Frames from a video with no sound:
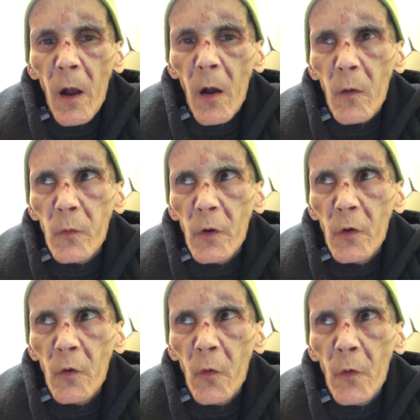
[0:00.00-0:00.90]
I'll
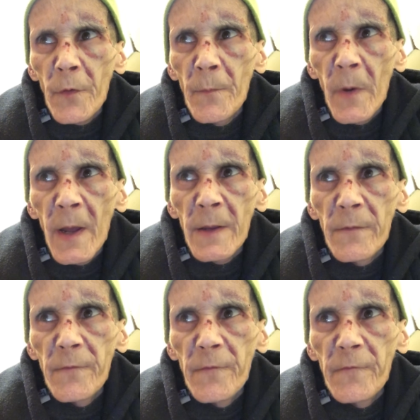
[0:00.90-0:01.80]
record my
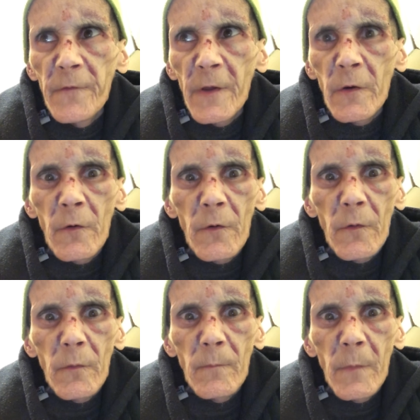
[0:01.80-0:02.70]

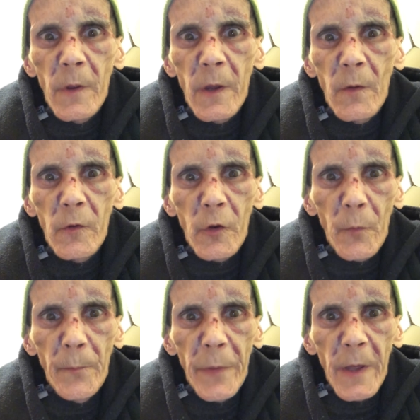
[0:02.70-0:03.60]
dinner in a little
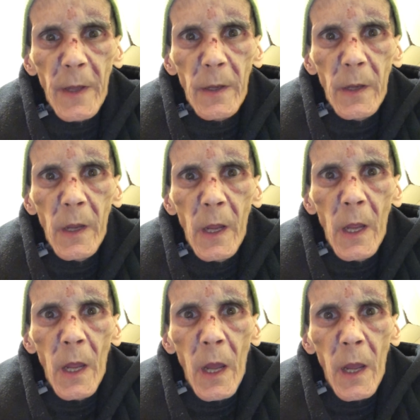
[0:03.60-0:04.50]
bit
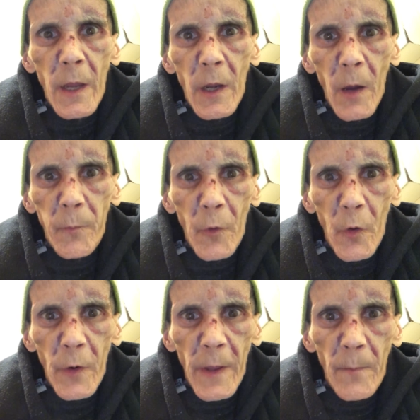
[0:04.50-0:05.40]
and
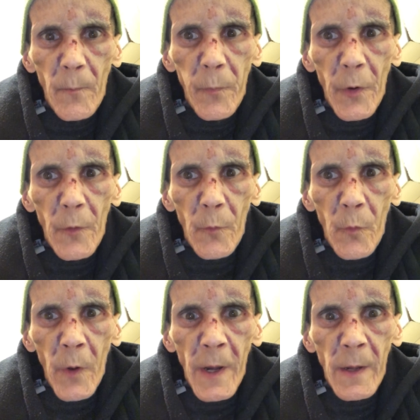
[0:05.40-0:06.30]
upload it, but
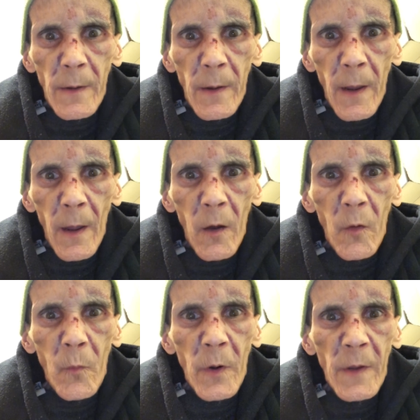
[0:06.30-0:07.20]
right
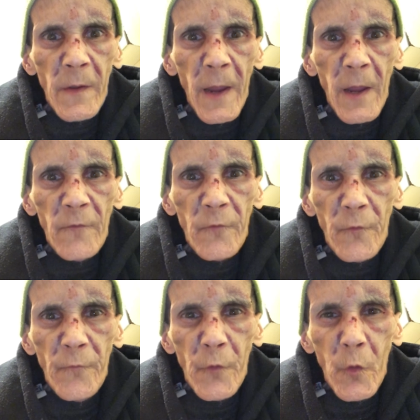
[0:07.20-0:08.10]
now I wanted to answer
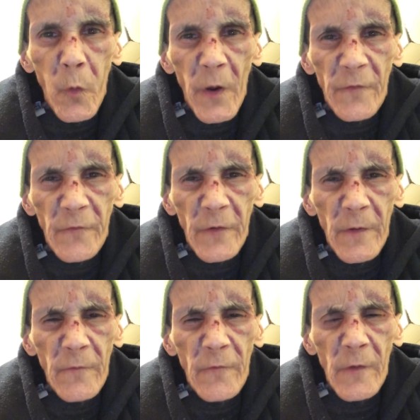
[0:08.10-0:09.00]
a few
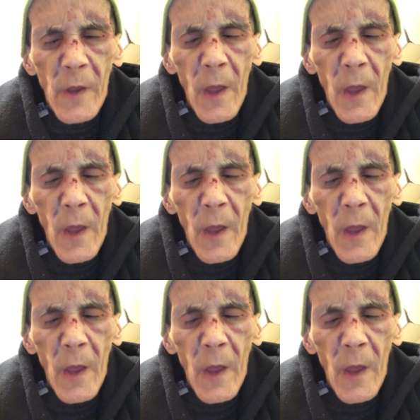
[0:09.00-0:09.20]
questions.